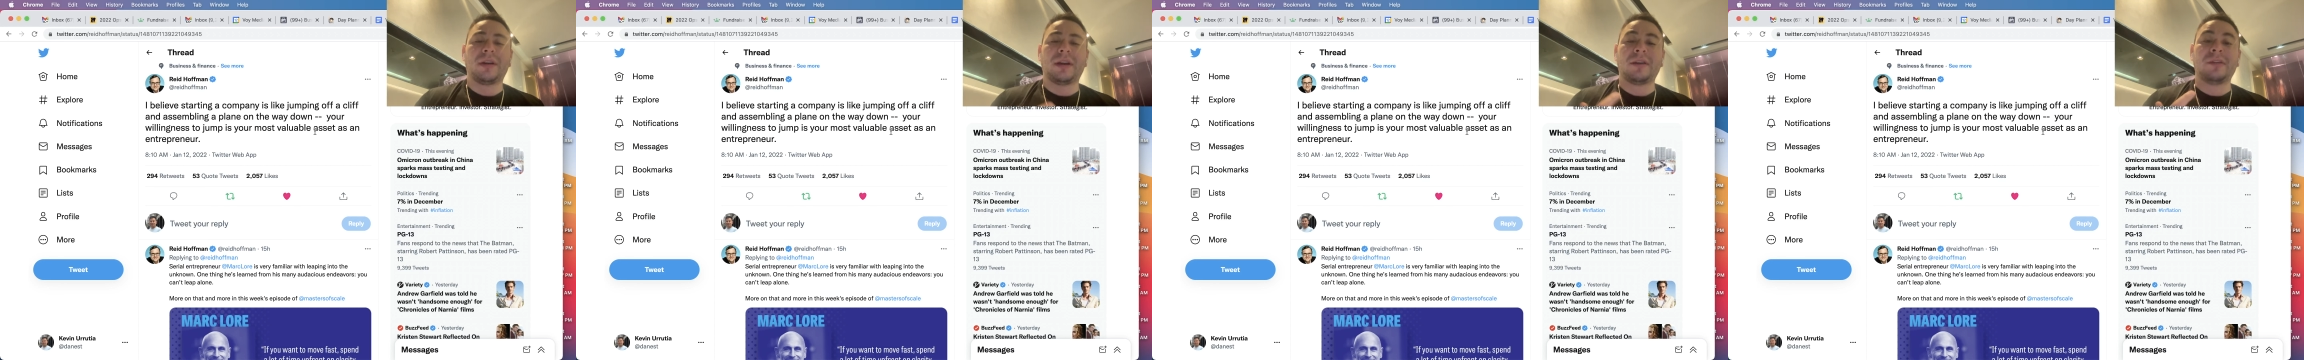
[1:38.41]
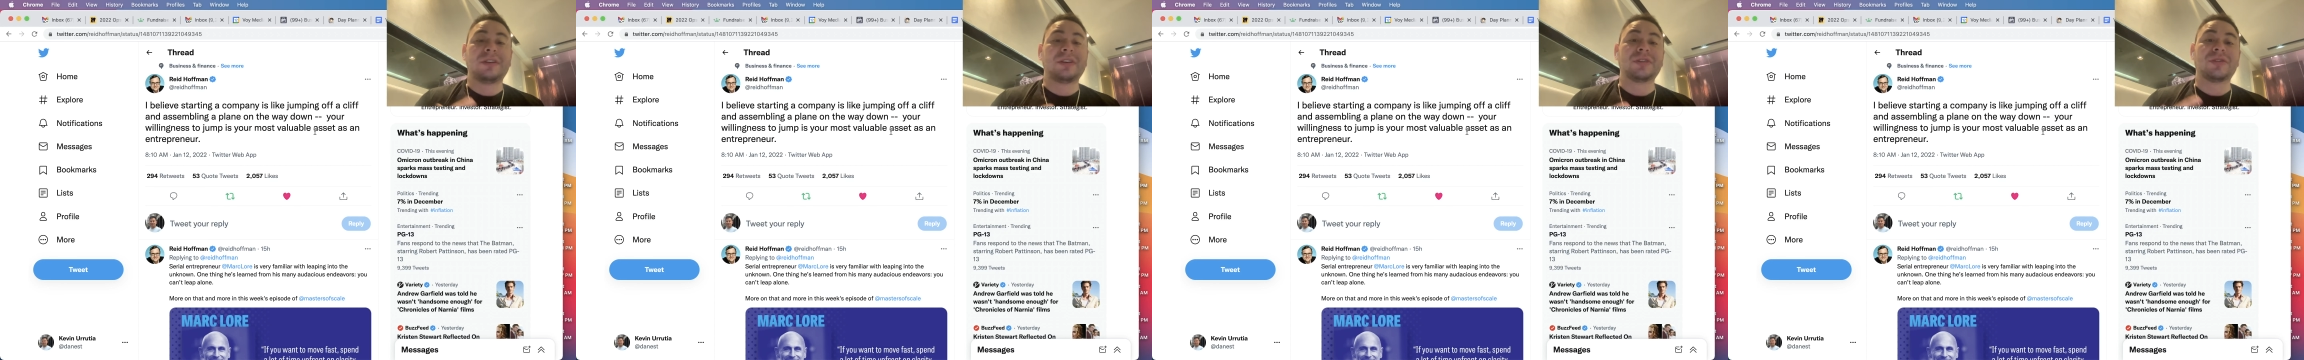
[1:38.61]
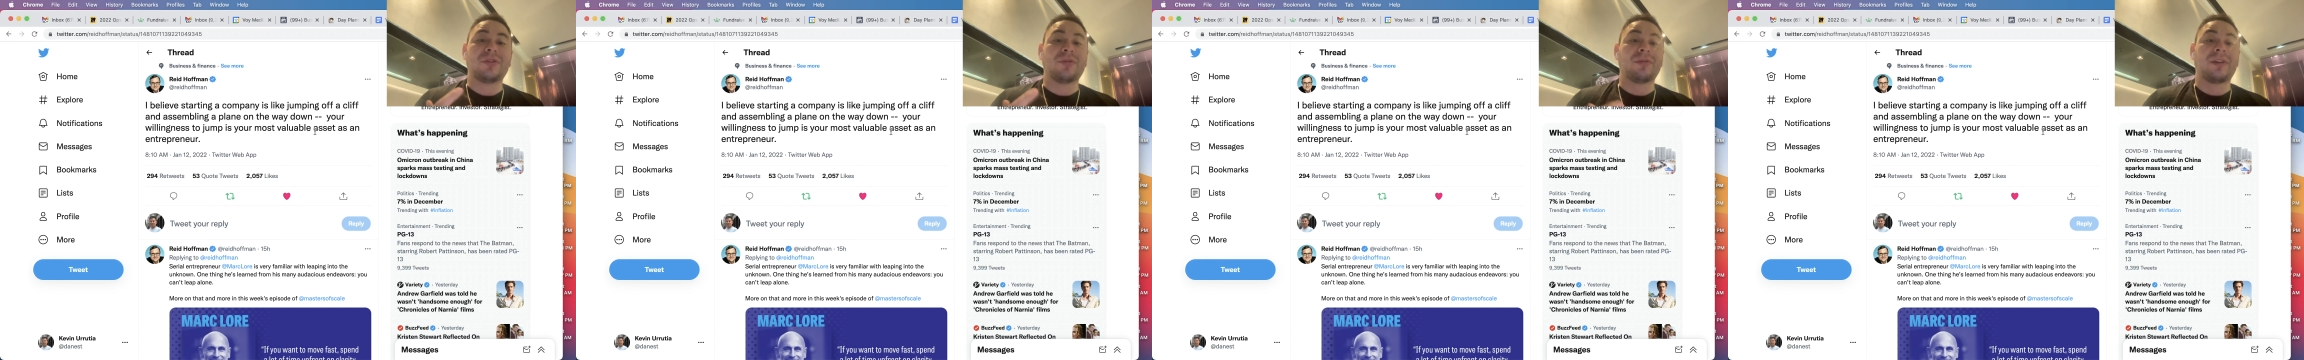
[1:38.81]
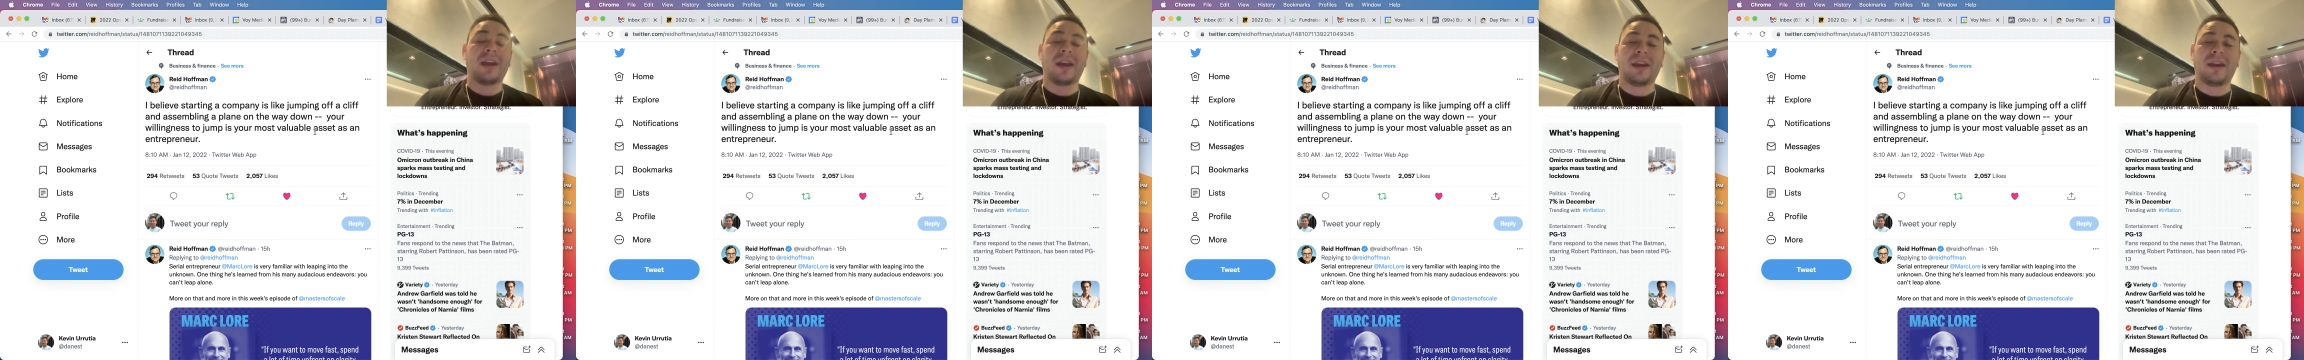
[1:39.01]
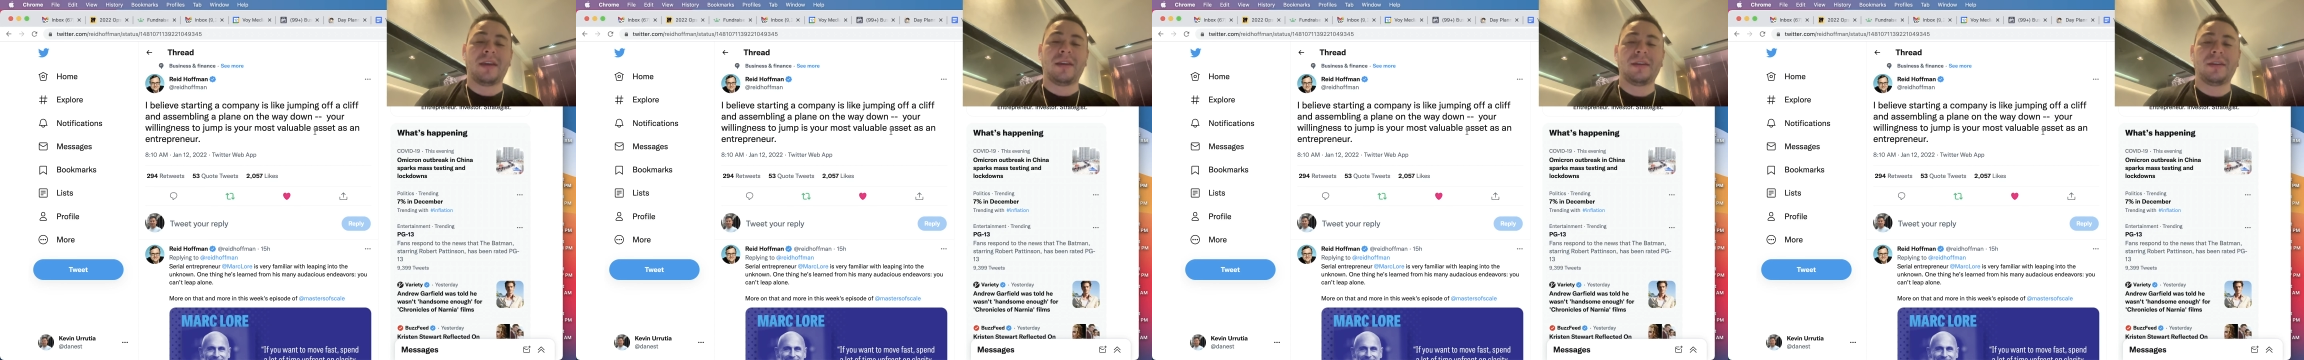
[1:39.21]
which is
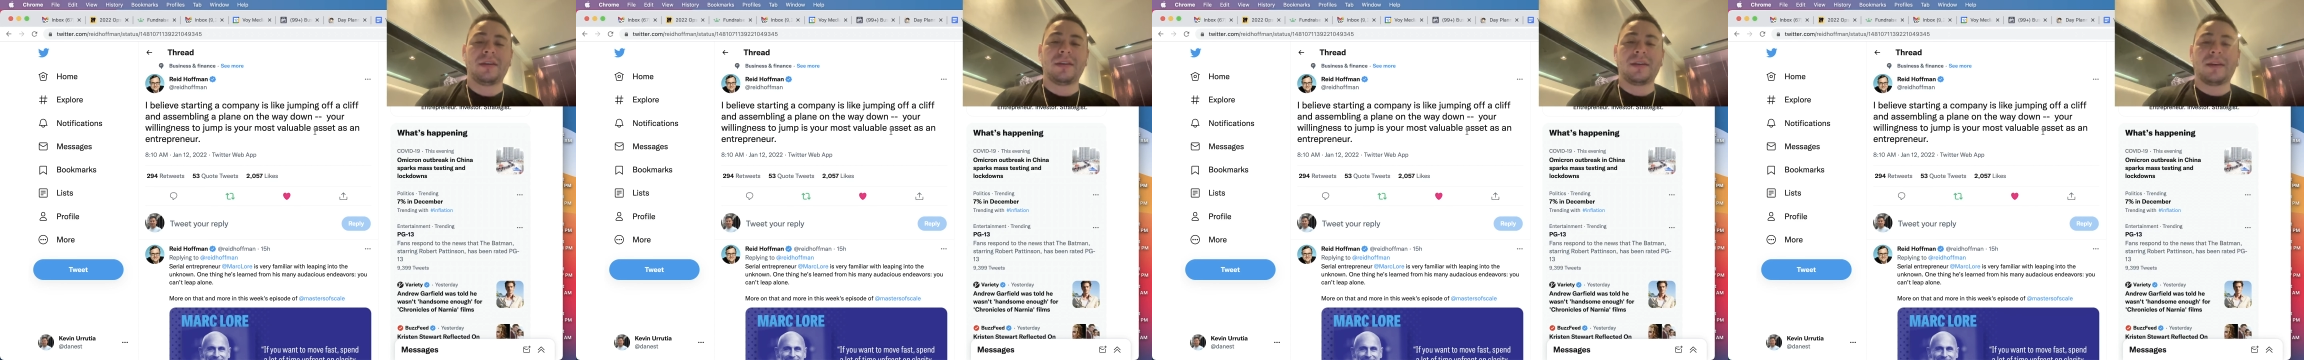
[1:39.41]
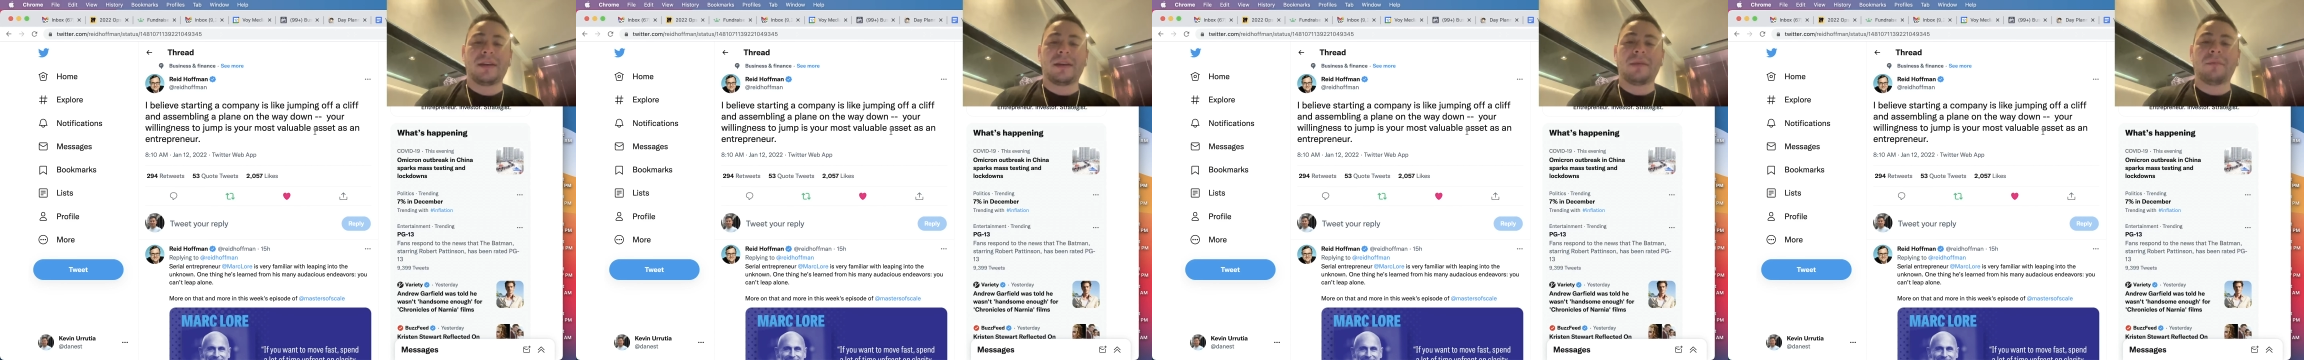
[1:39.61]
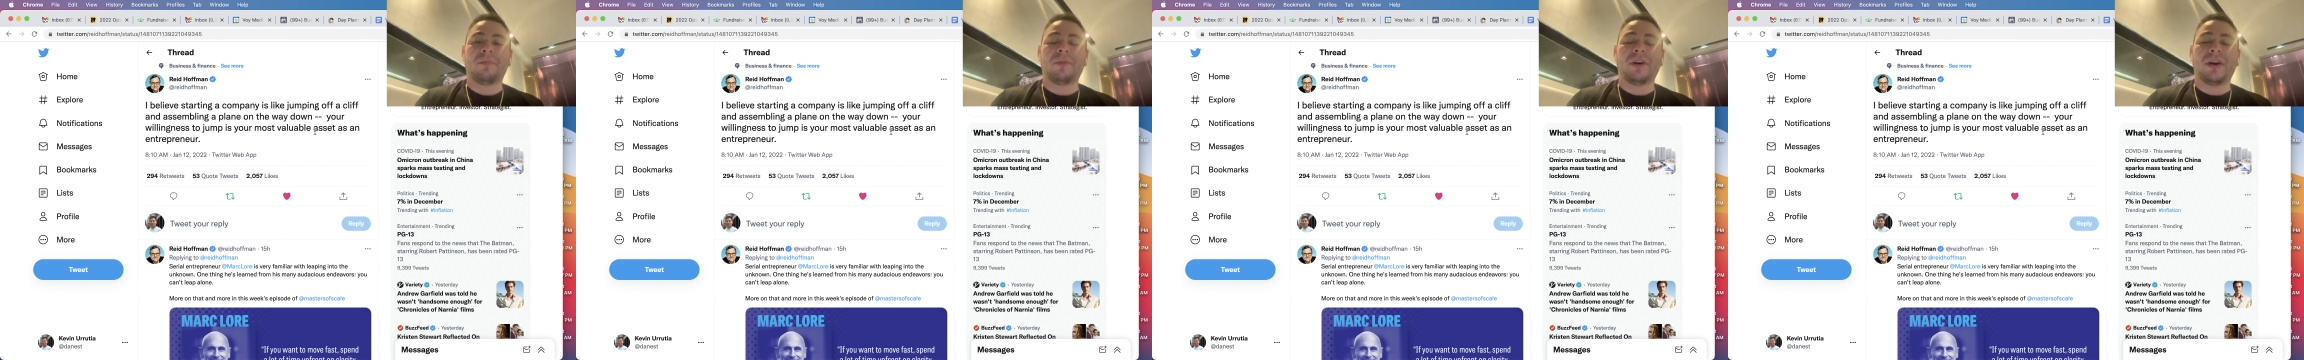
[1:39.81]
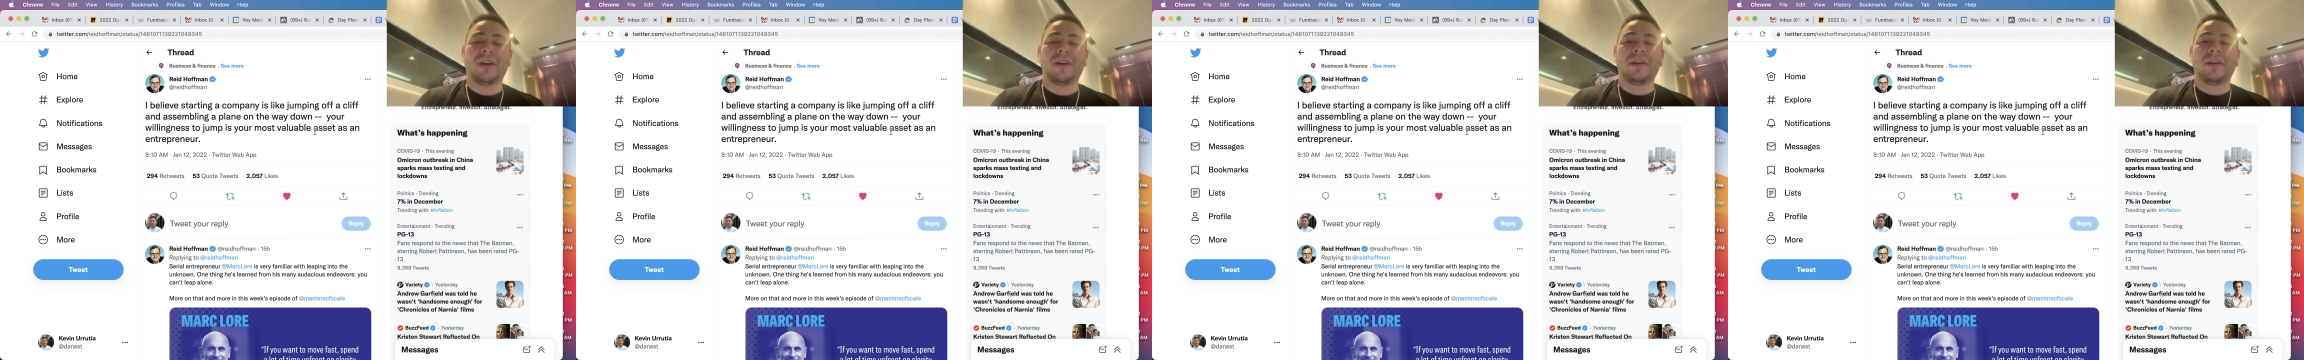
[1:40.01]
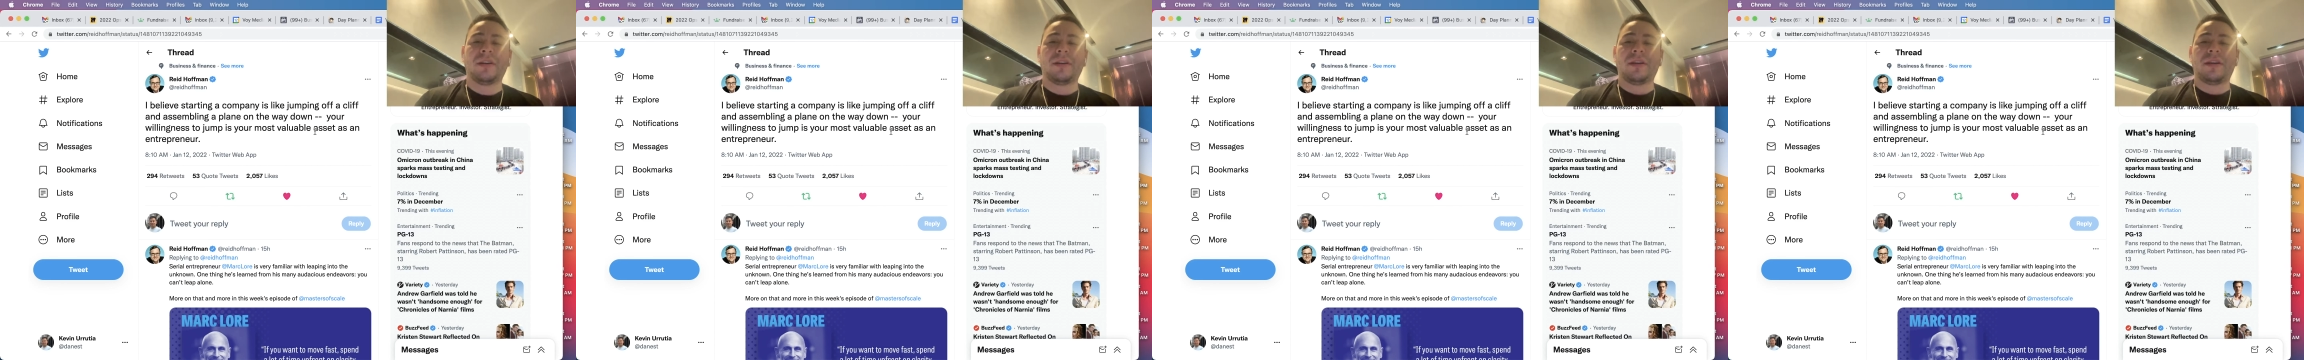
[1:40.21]
okay. But